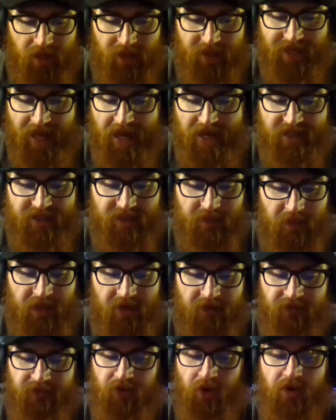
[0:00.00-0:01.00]
Gassed
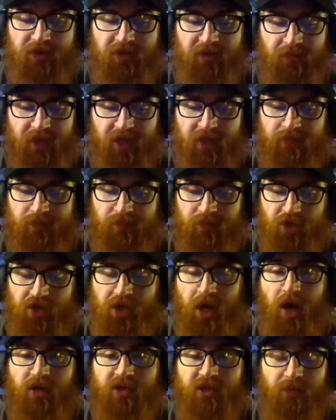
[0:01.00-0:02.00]
me, froze me,
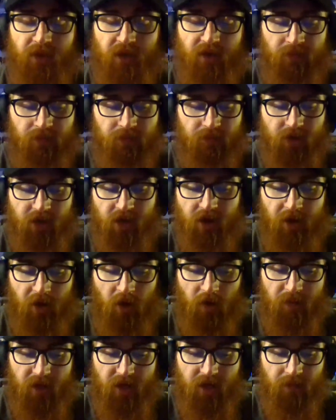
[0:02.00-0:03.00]
shocked me, cut
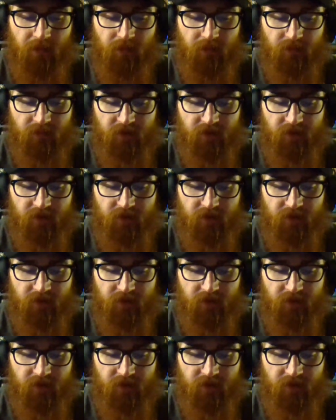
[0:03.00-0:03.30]
on me.